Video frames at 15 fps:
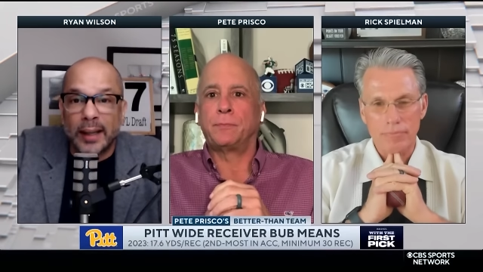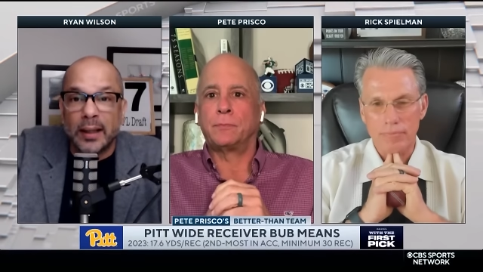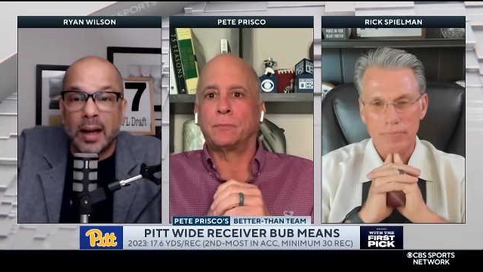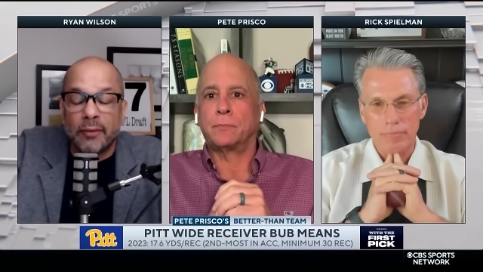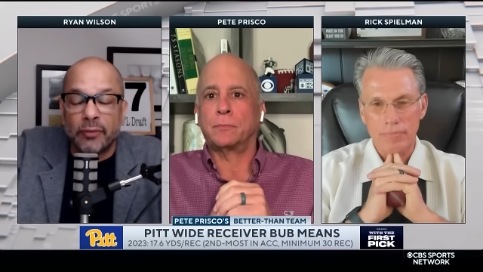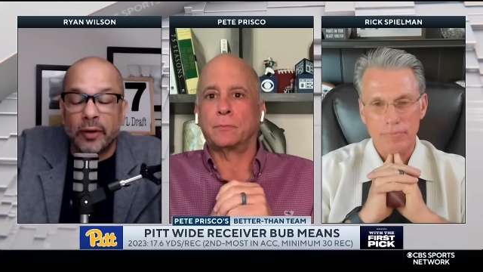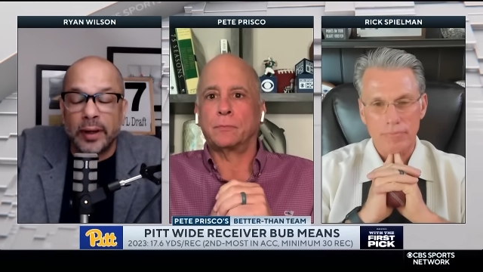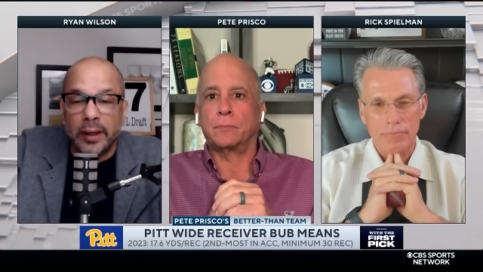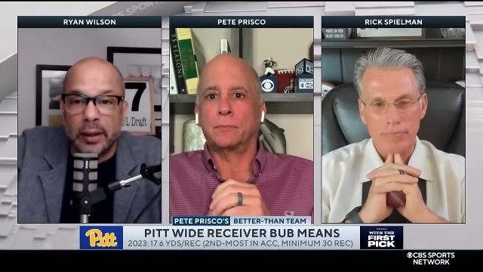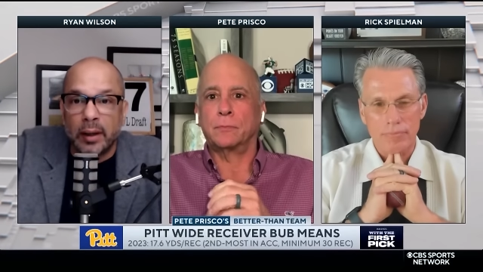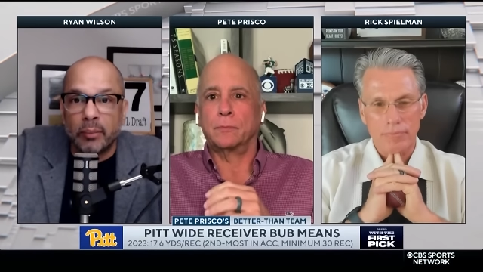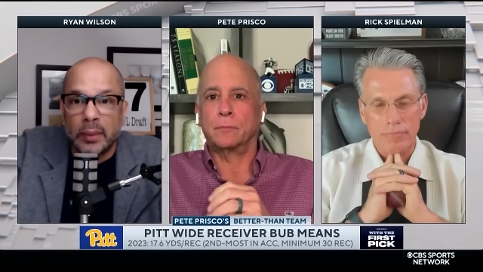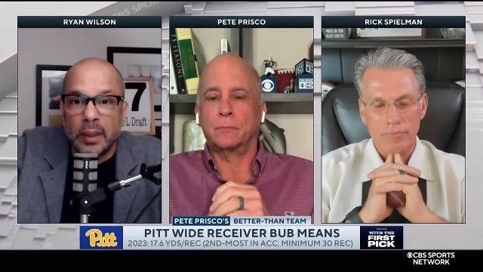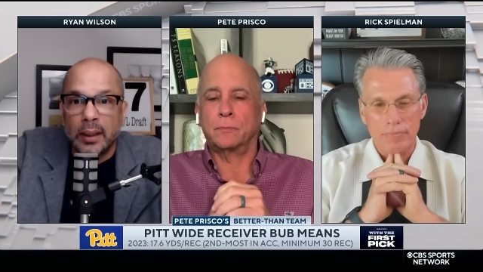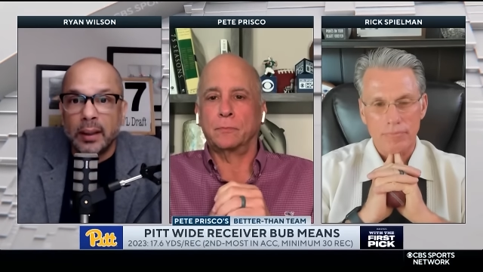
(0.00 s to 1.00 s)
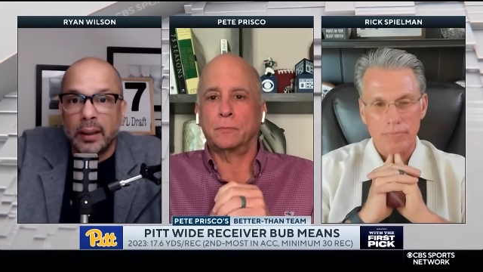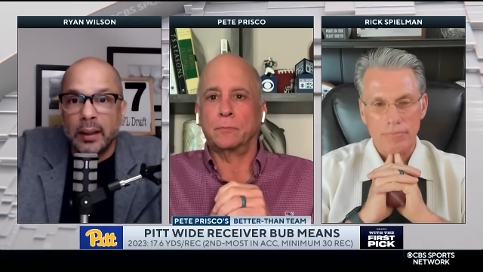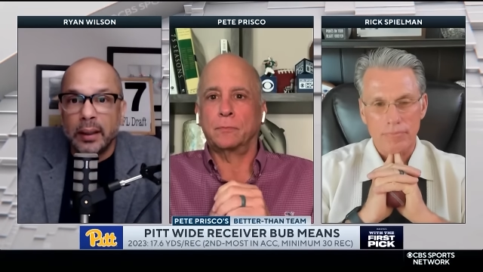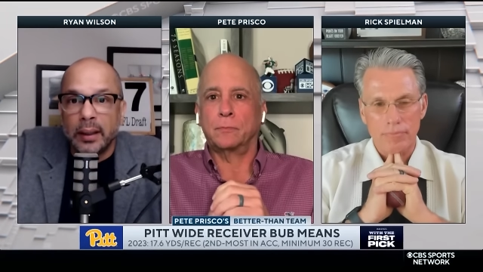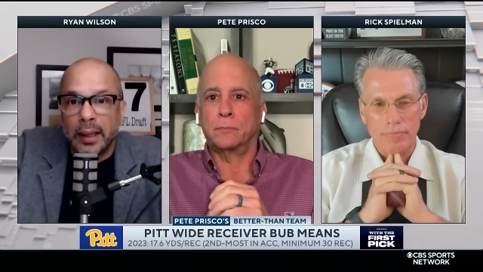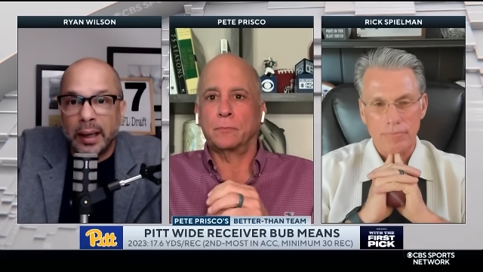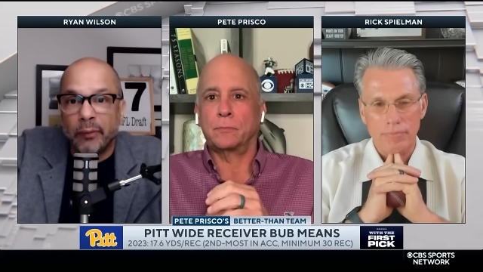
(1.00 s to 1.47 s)
Speaker 1: comp for him,
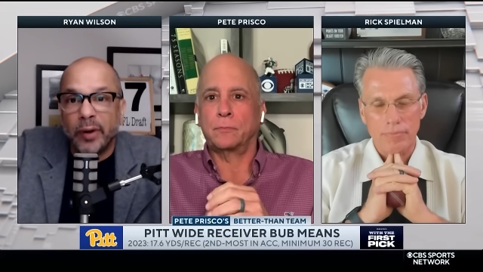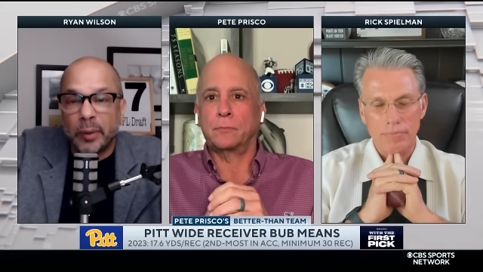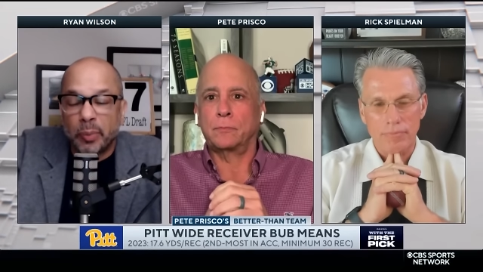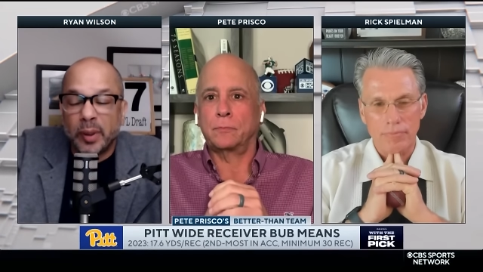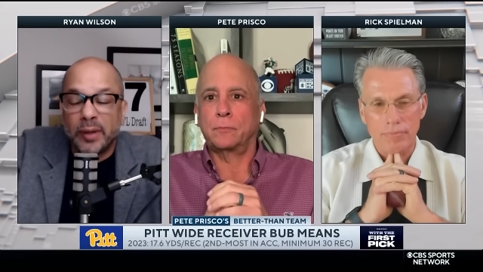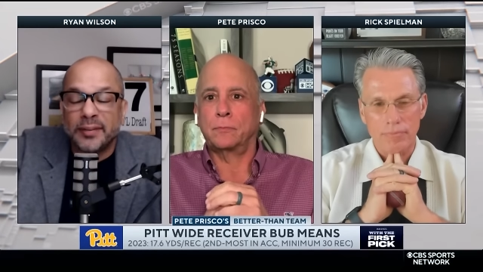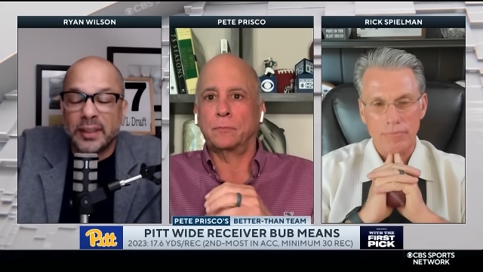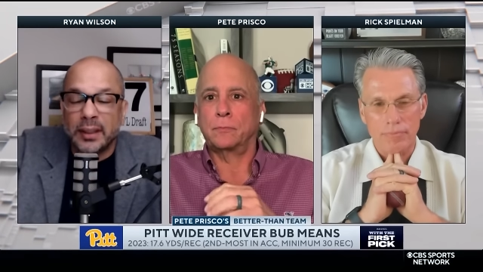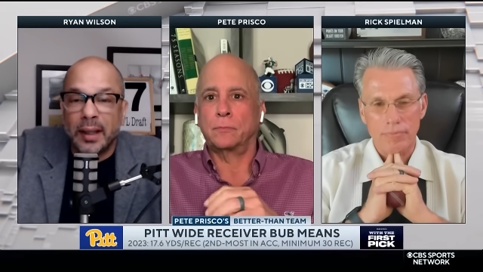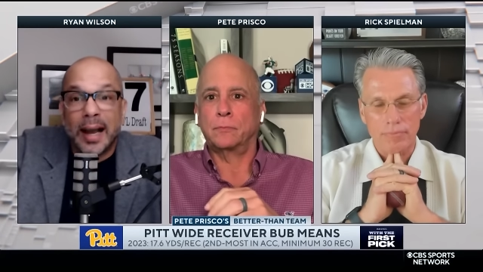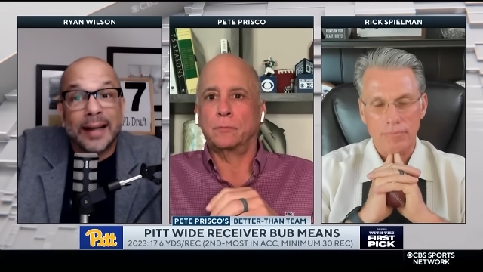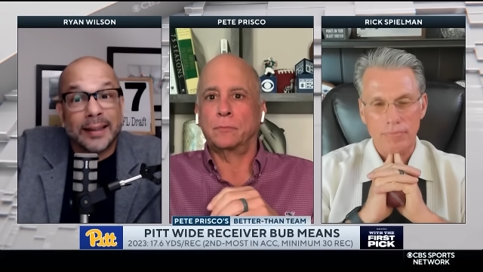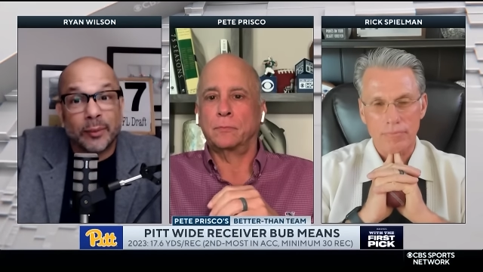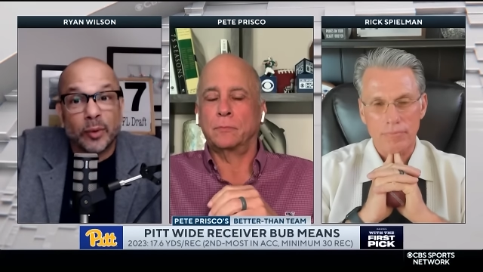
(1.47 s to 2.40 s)
and Rick previously liked it.